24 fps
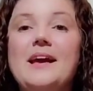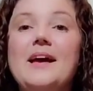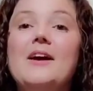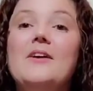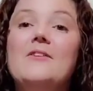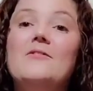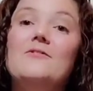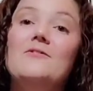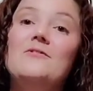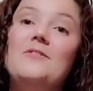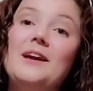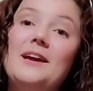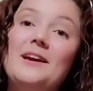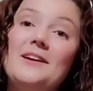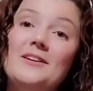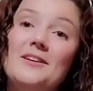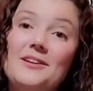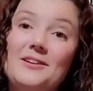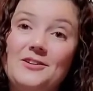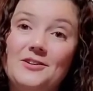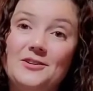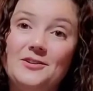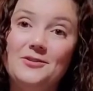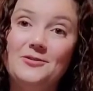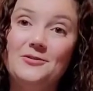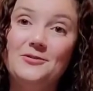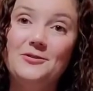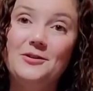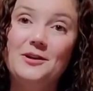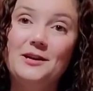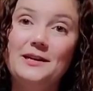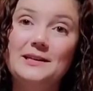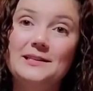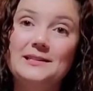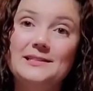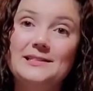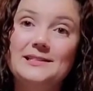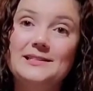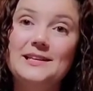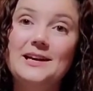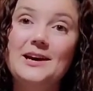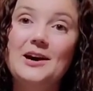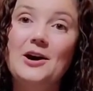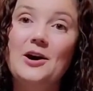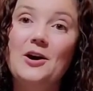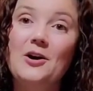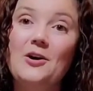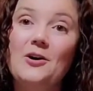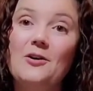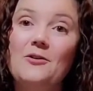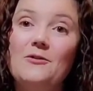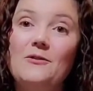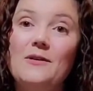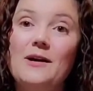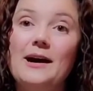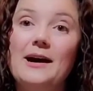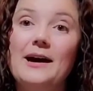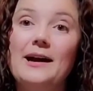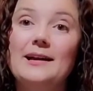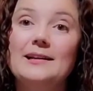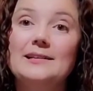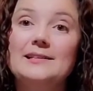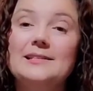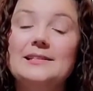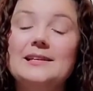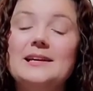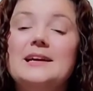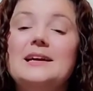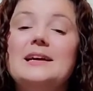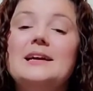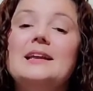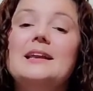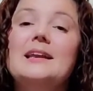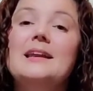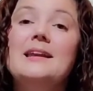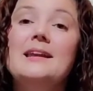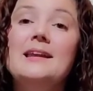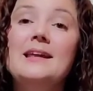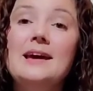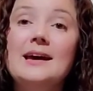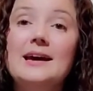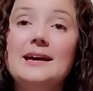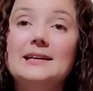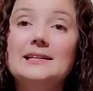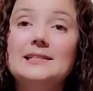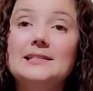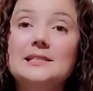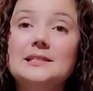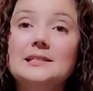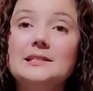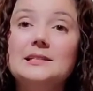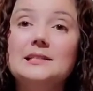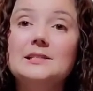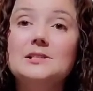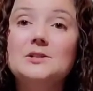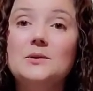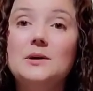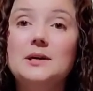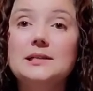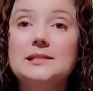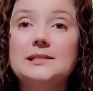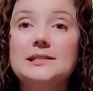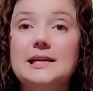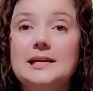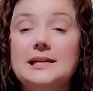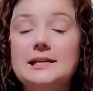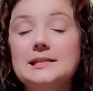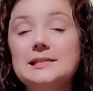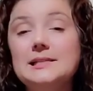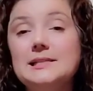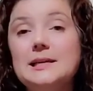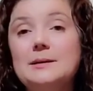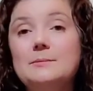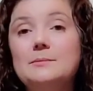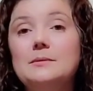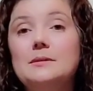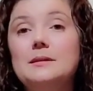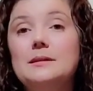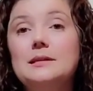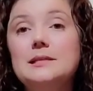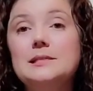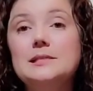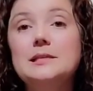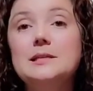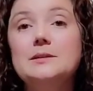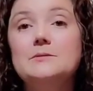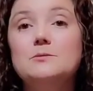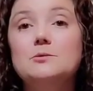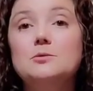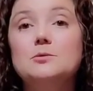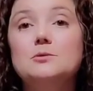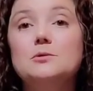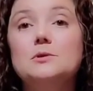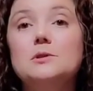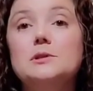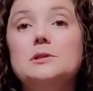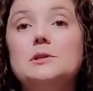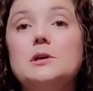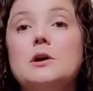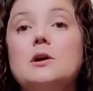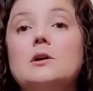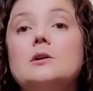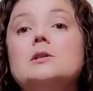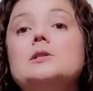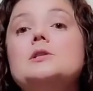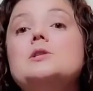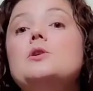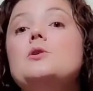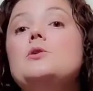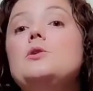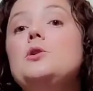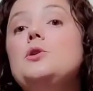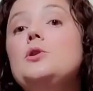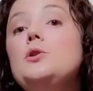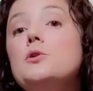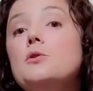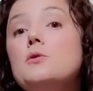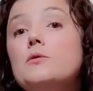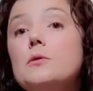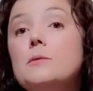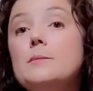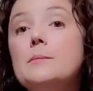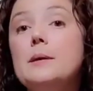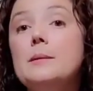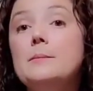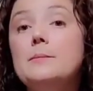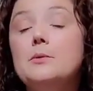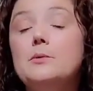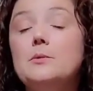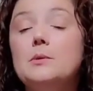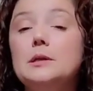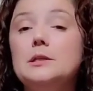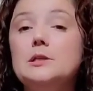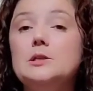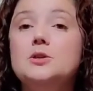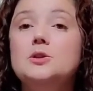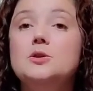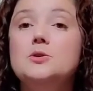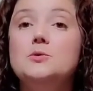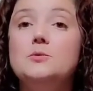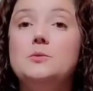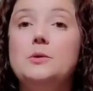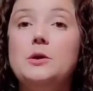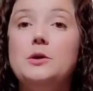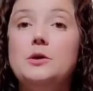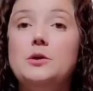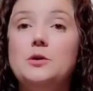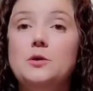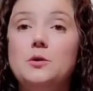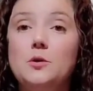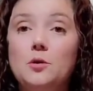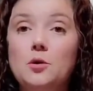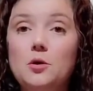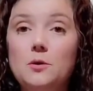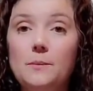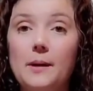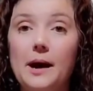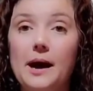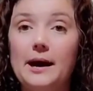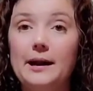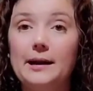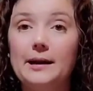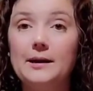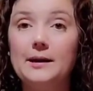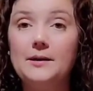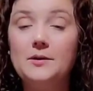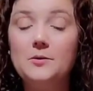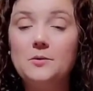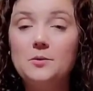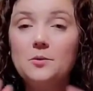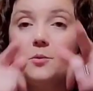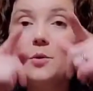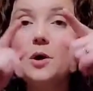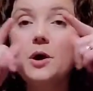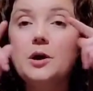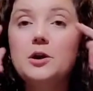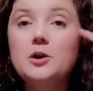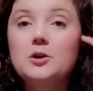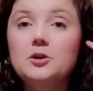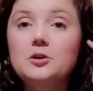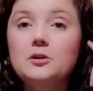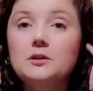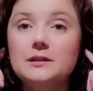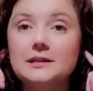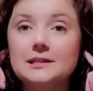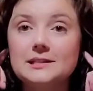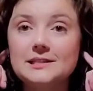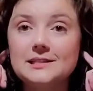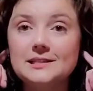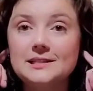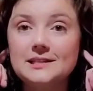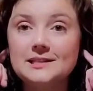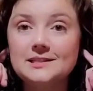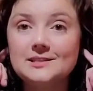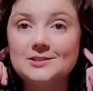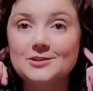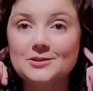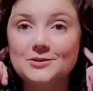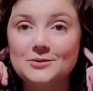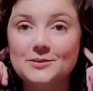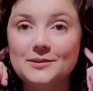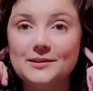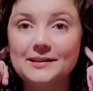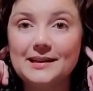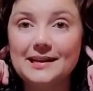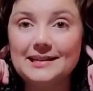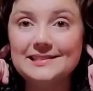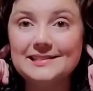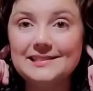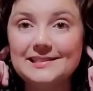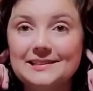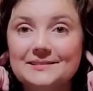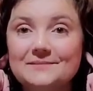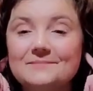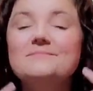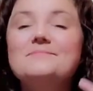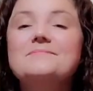Very good, friends. All right. Next, let's do our second step listening rules song so you remember what to do with your body while you're listening to the lesson.